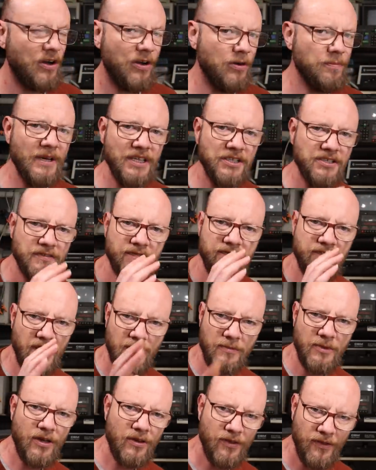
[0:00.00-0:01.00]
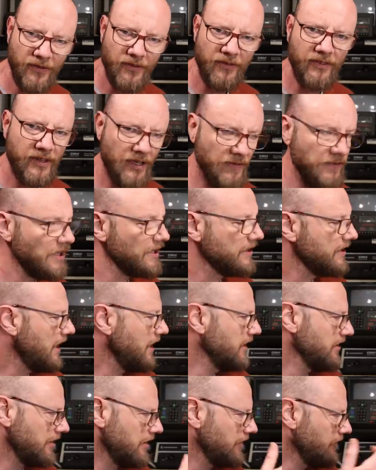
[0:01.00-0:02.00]
a whole bunch of demos and stuff like
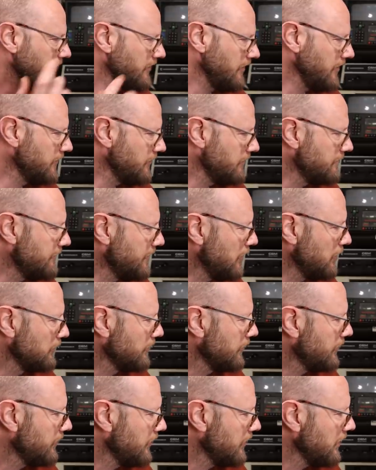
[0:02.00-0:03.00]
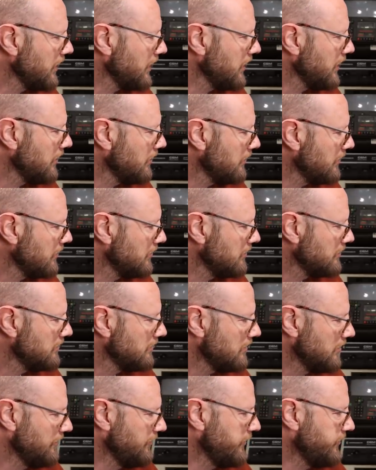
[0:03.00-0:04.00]
that, and you can see some folders in here that
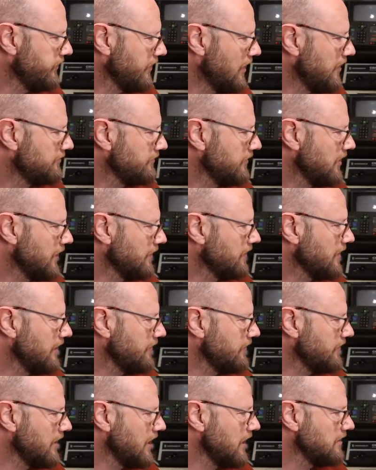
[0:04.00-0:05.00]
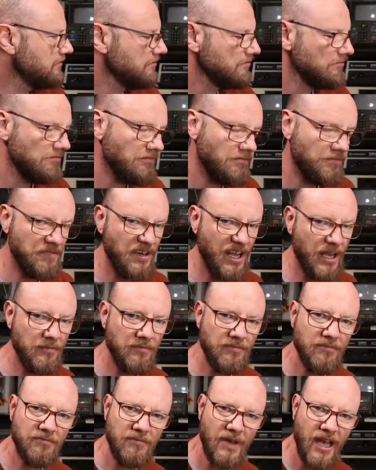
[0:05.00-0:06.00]
of stuff like that's that Net
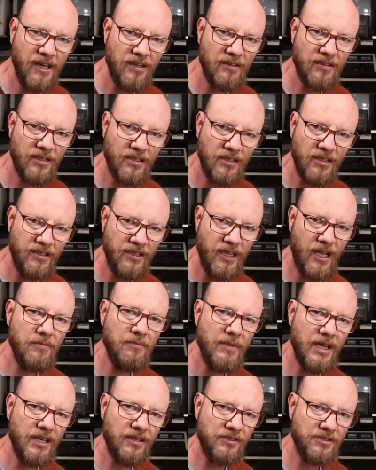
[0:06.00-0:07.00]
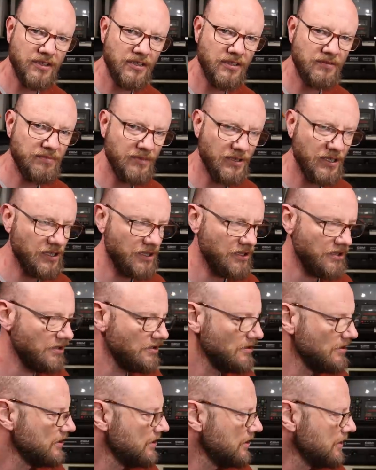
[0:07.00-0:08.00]
Manager
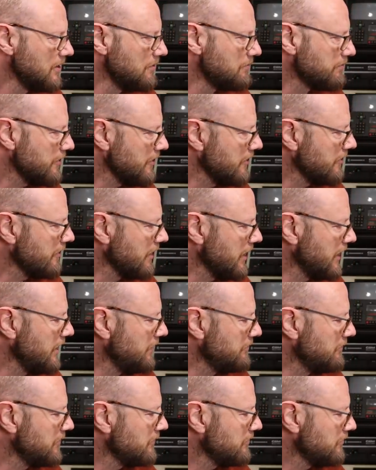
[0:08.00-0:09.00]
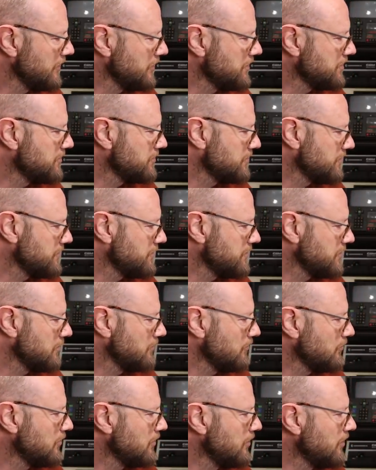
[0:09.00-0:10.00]
program, which just
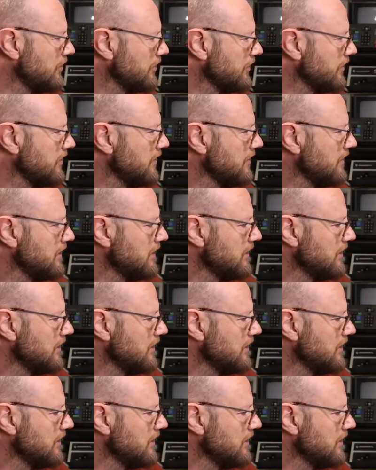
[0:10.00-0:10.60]
didn't work.